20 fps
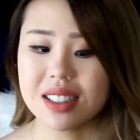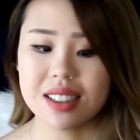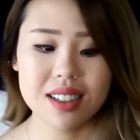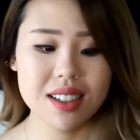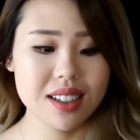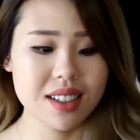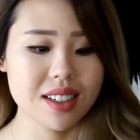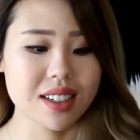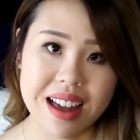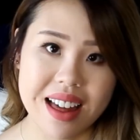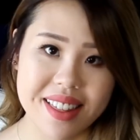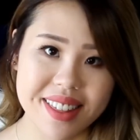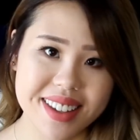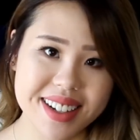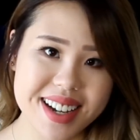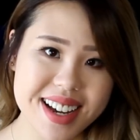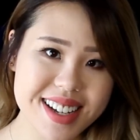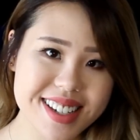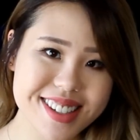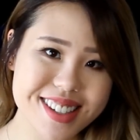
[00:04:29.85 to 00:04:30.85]
The
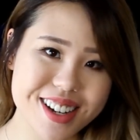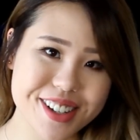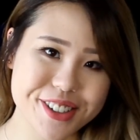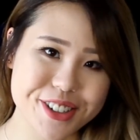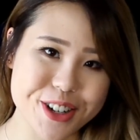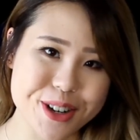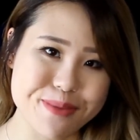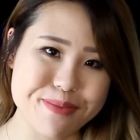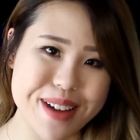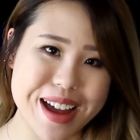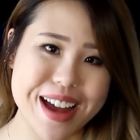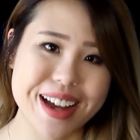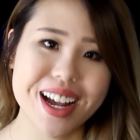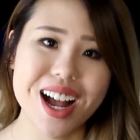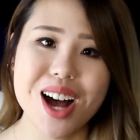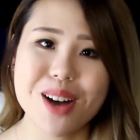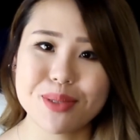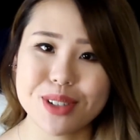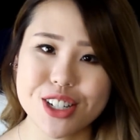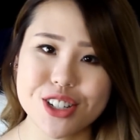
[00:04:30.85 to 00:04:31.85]
next Longchamp bag
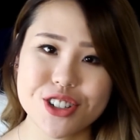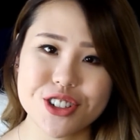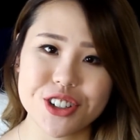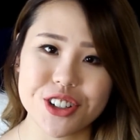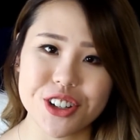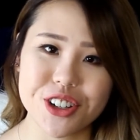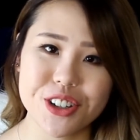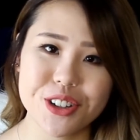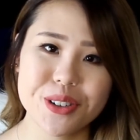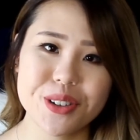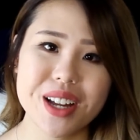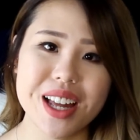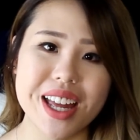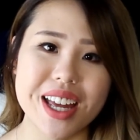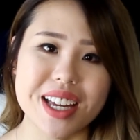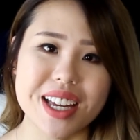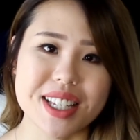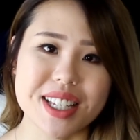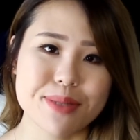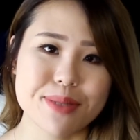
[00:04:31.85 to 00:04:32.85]
I'm going to show you
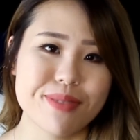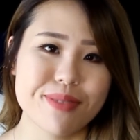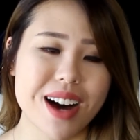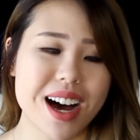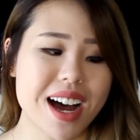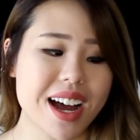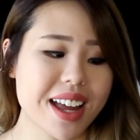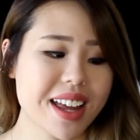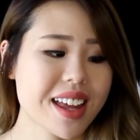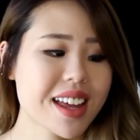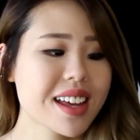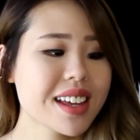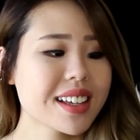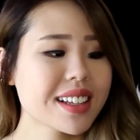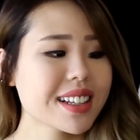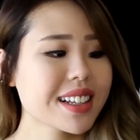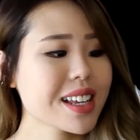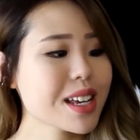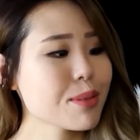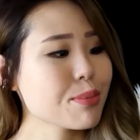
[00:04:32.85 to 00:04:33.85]
is my
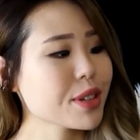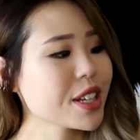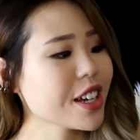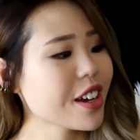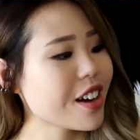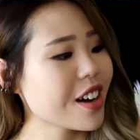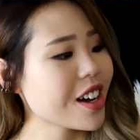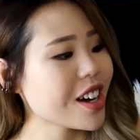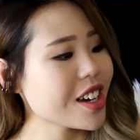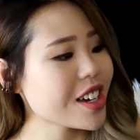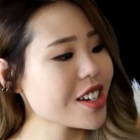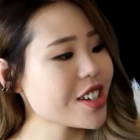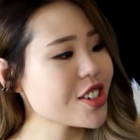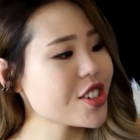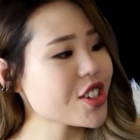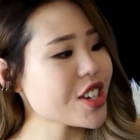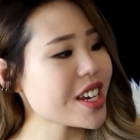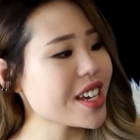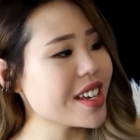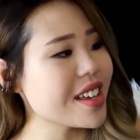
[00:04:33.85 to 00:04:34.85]
Le
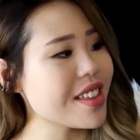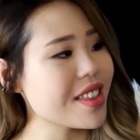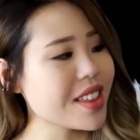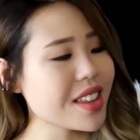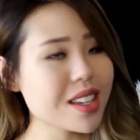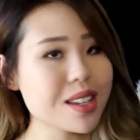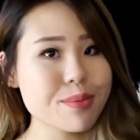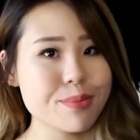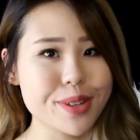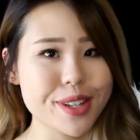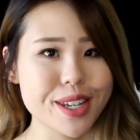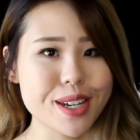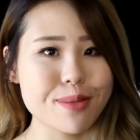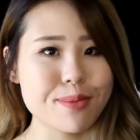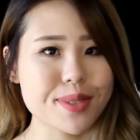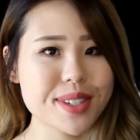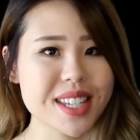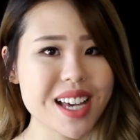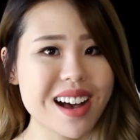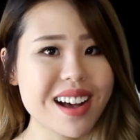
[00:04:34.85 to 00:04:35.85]
Pliage in the
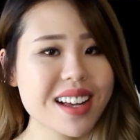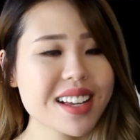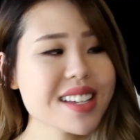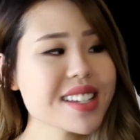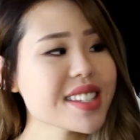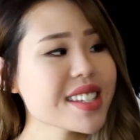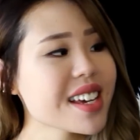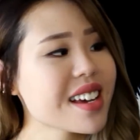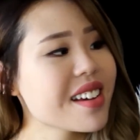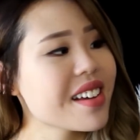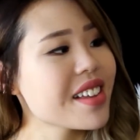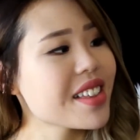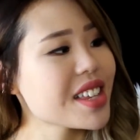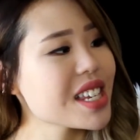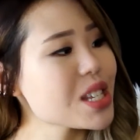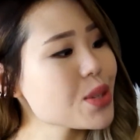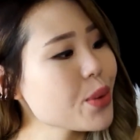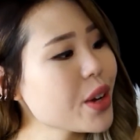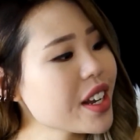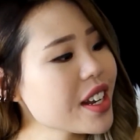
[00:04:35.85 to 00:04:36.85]
medium size.
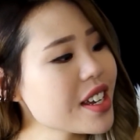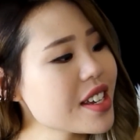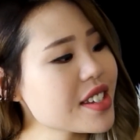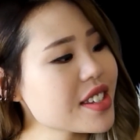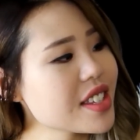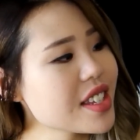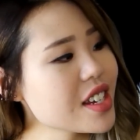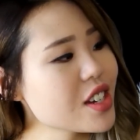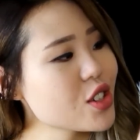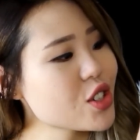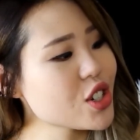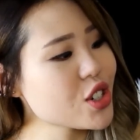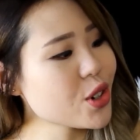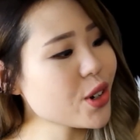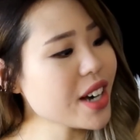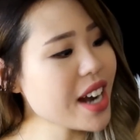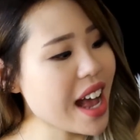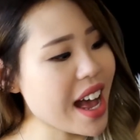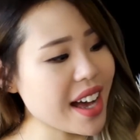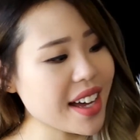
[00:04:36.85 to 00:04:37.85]
This one is the
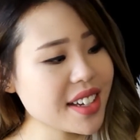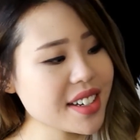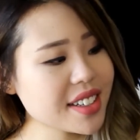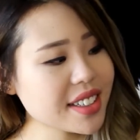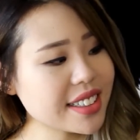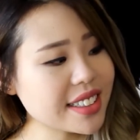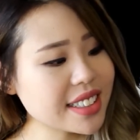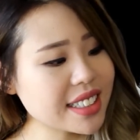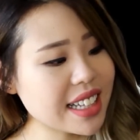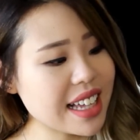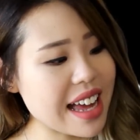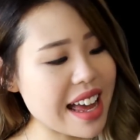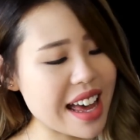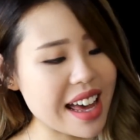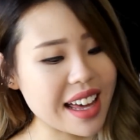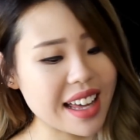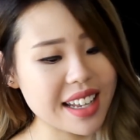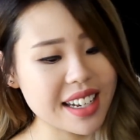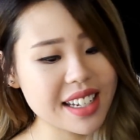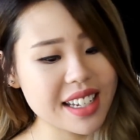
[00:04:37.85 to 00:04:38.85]
short handle
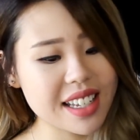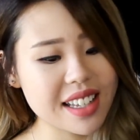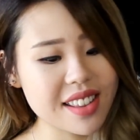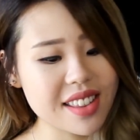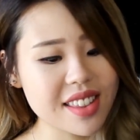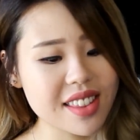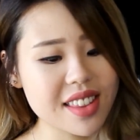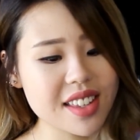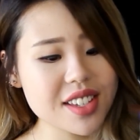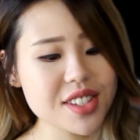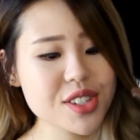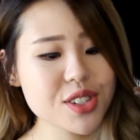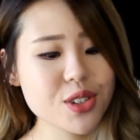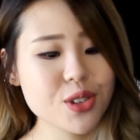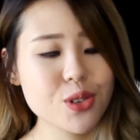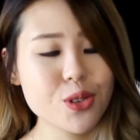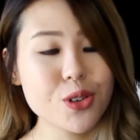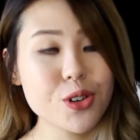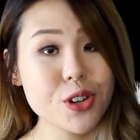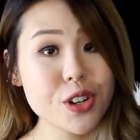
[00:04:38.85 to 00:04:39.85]
and in this
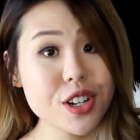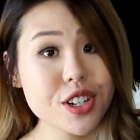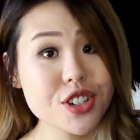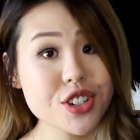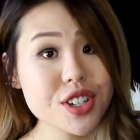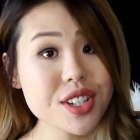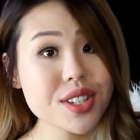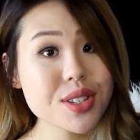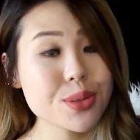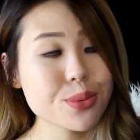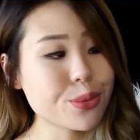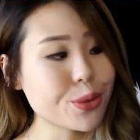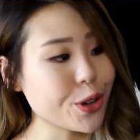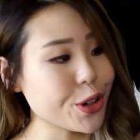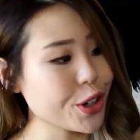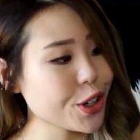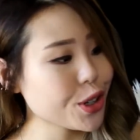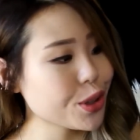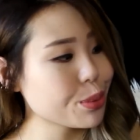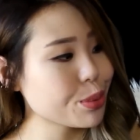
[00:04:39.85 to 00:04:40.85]
gorgeous
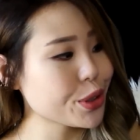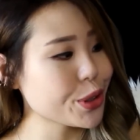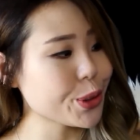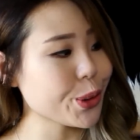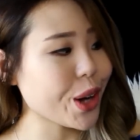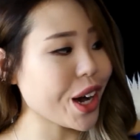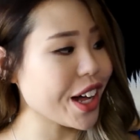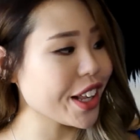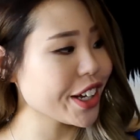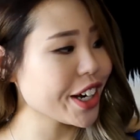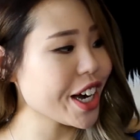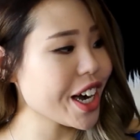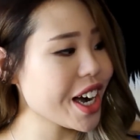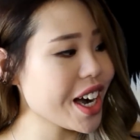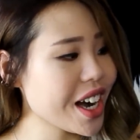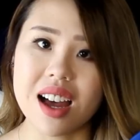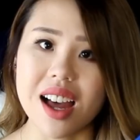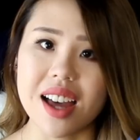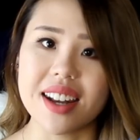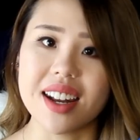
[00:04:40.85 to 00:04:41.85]
royal blue color.
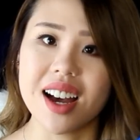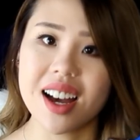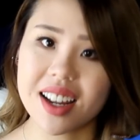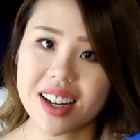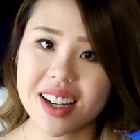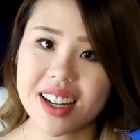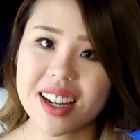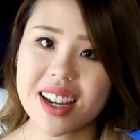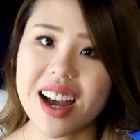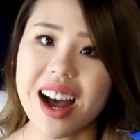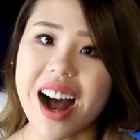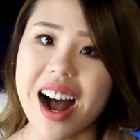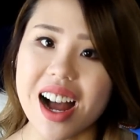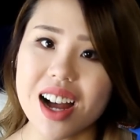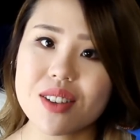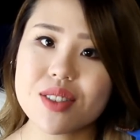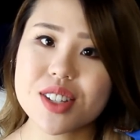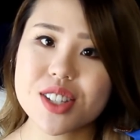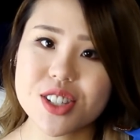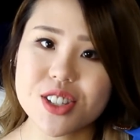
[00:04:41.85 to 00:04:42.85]
And honey, I
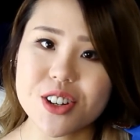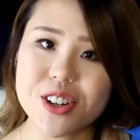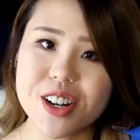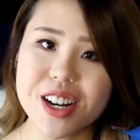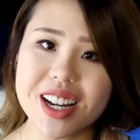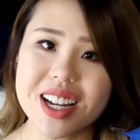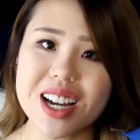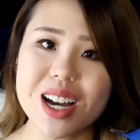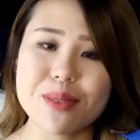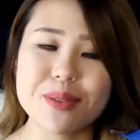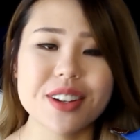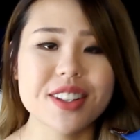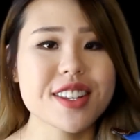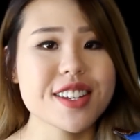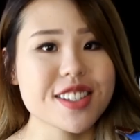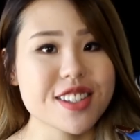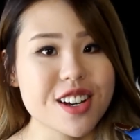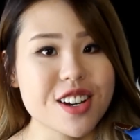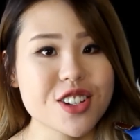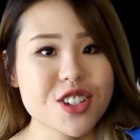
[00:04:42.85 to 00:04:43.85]
have a story about
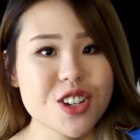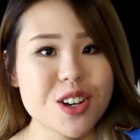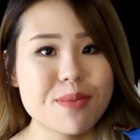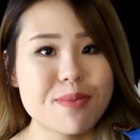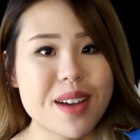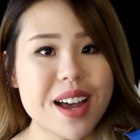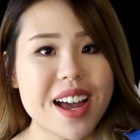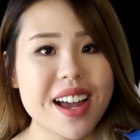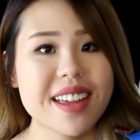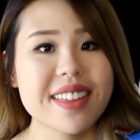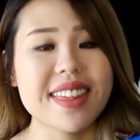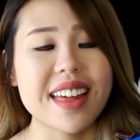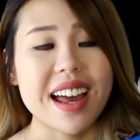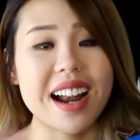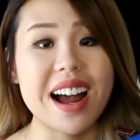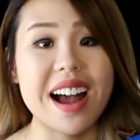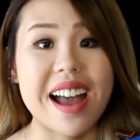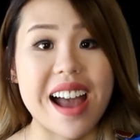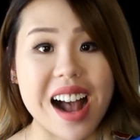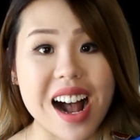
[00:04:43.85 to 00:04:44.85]
this Longchamp bag that
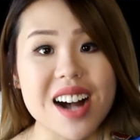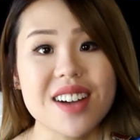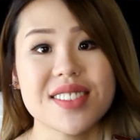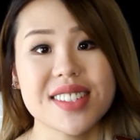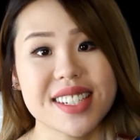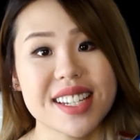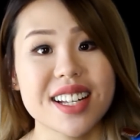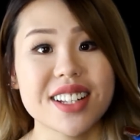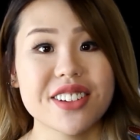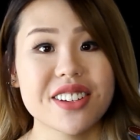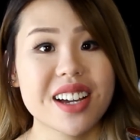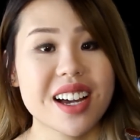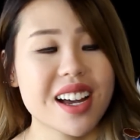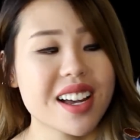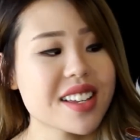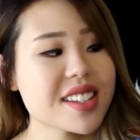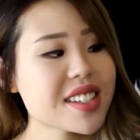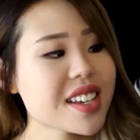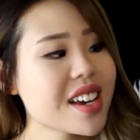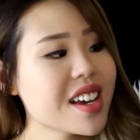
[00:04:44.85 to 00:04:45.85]
I have to tell you
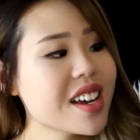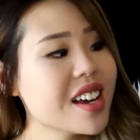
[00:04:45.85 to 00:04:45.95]
guys.